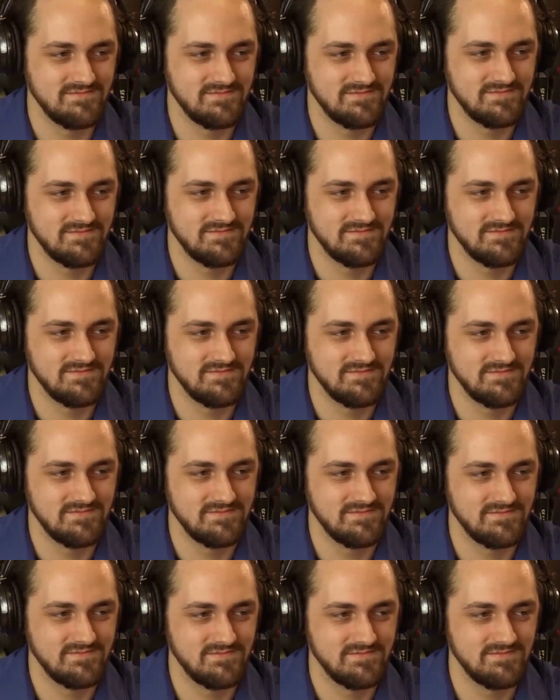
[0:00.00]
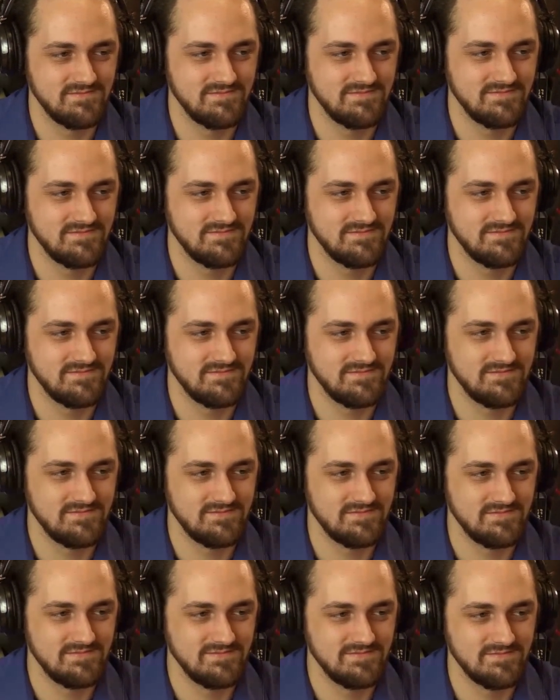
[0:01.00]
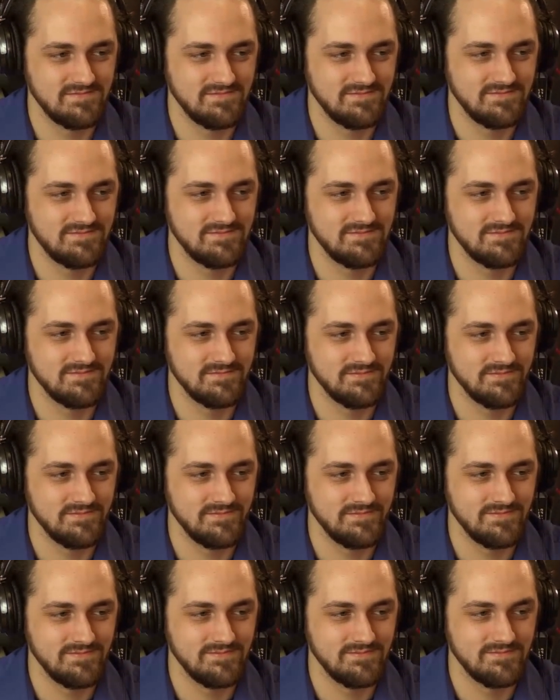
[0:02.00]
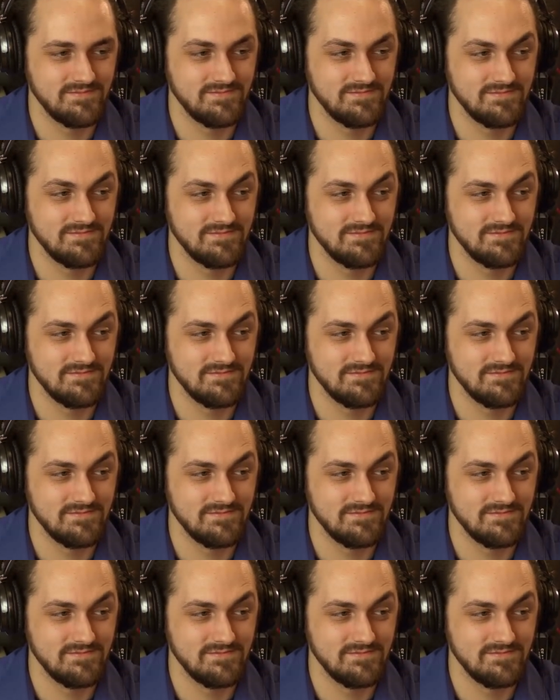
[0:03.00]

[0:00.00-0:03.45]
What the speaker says: The person shown says nothing.